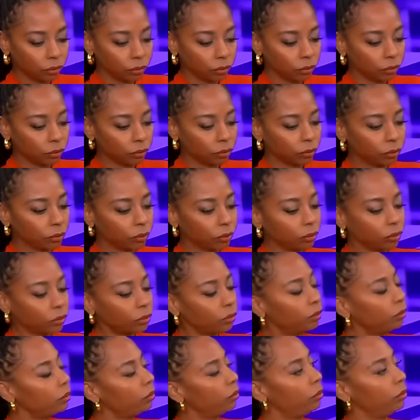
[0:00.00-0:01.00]

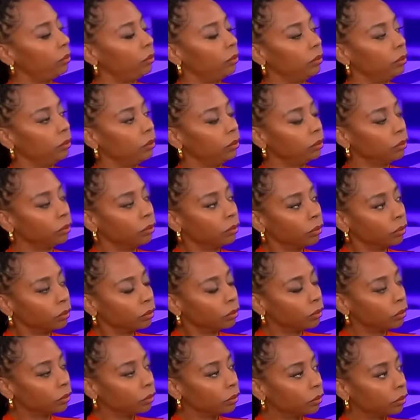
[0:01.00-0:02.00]

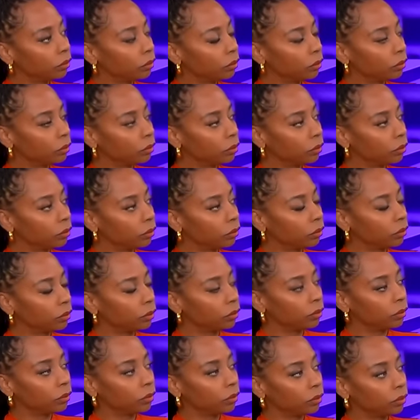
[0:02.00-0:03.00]

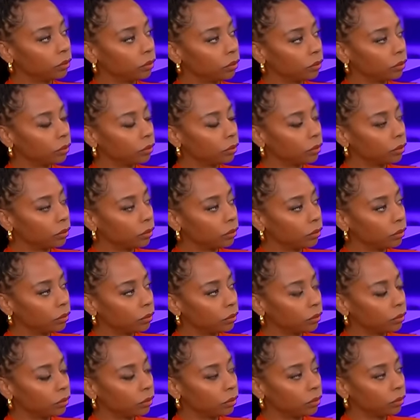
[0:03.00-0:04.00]

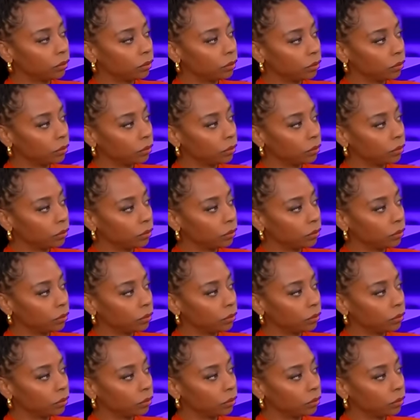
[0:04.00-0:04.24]
No words are spoken by the person on screen.